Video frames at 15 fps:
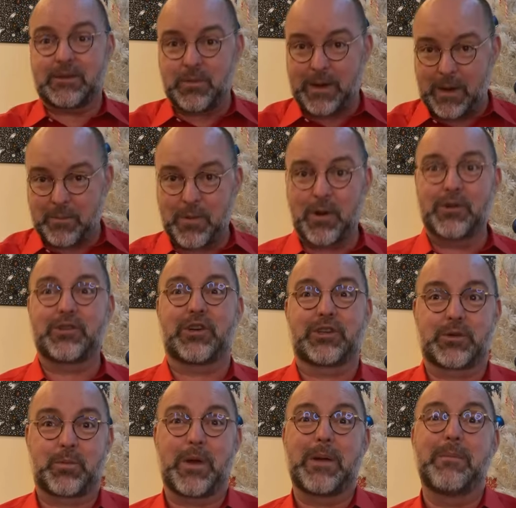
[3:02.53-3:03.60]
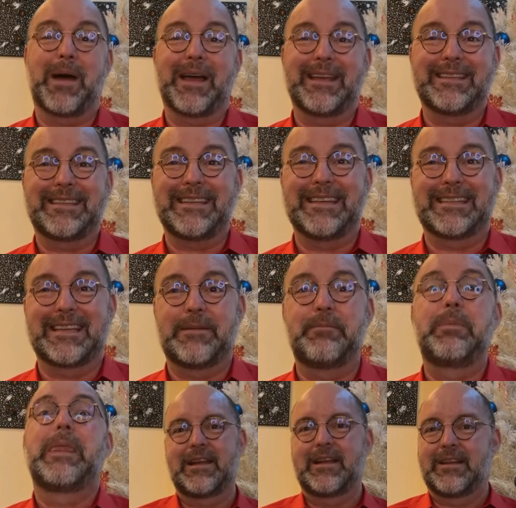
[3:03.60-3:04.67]
we approach our spring buying season.
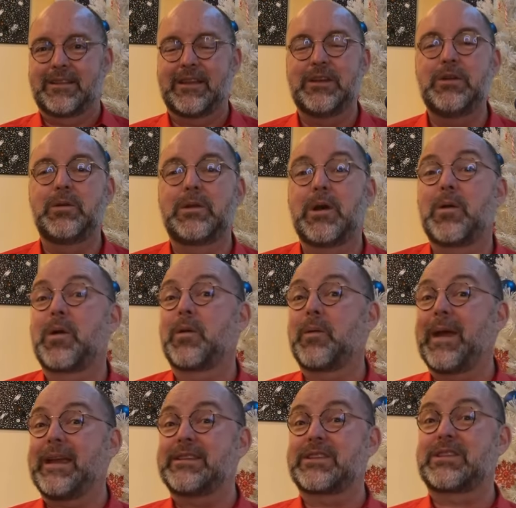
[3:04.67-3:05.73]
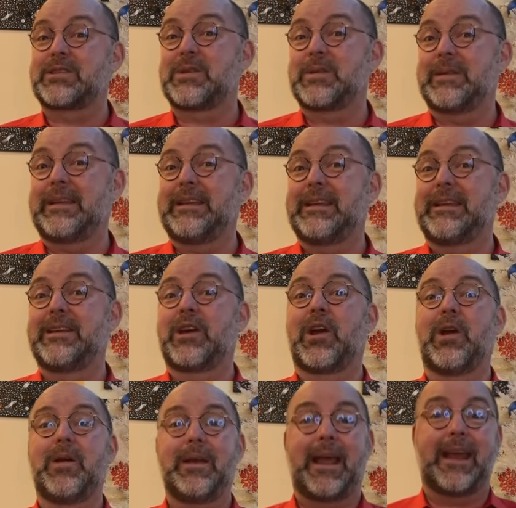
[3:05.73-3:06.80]
The new lower rates certainly didn't
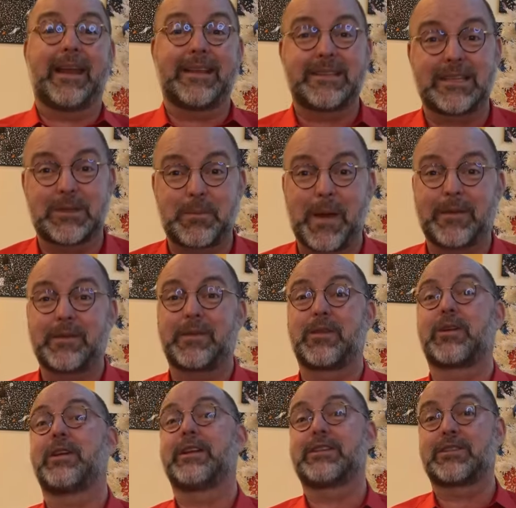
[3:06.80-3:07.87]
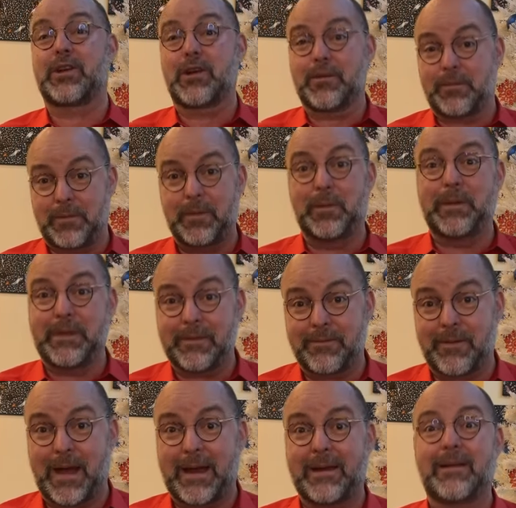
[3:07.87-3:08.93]
hurt, and I suspect that they're going to start fueling the
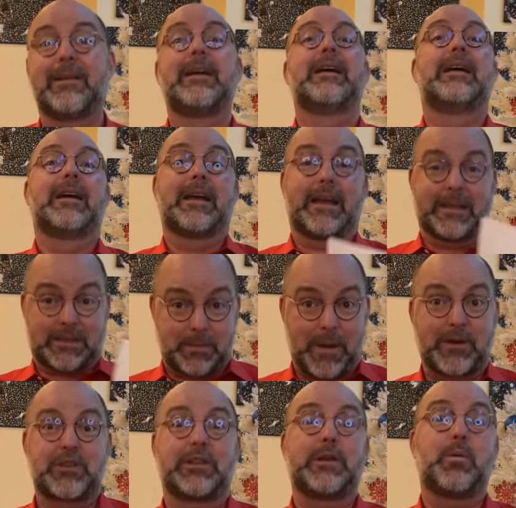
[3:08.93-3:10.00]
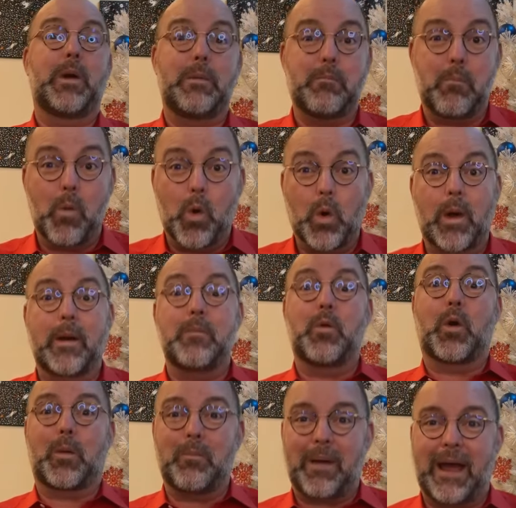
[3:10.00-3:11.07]
fire, especially when more and
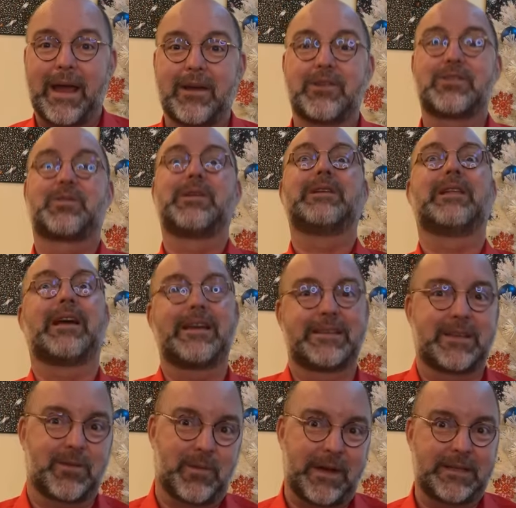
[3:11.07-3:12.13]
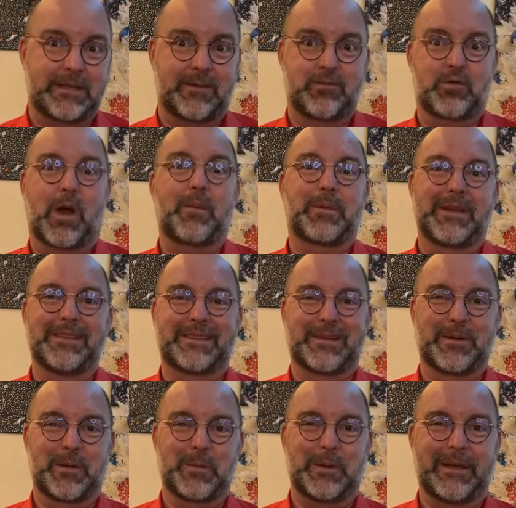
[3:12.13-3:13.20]
more buyers realize that rates have dropped
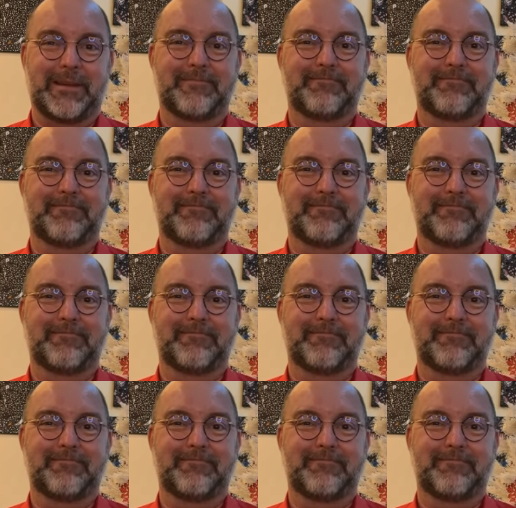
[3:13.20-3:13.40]
considerably.